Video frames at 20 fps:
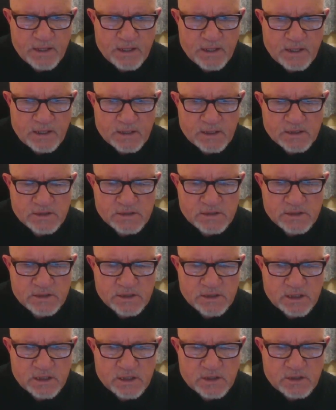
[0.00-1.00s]
this is
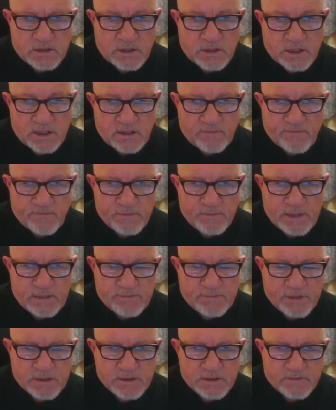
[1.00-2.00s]
a good thing for me
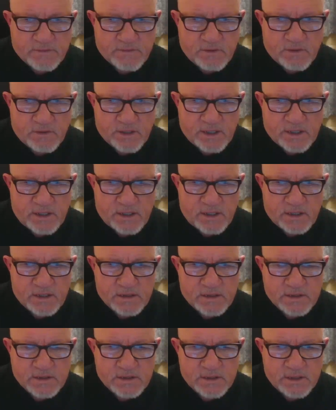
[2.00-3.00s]
because I've gone in
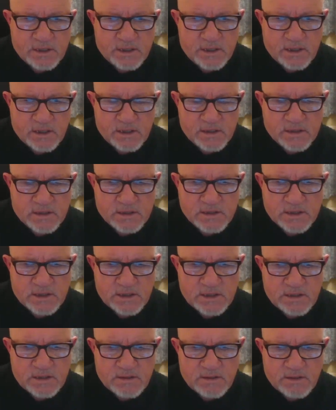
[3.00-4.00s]
knight
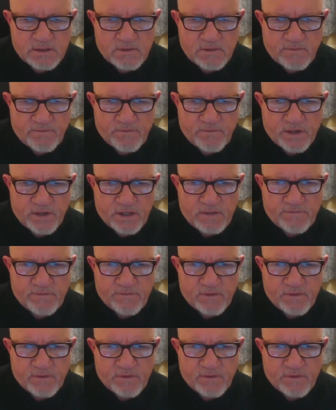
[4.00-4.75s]
c5.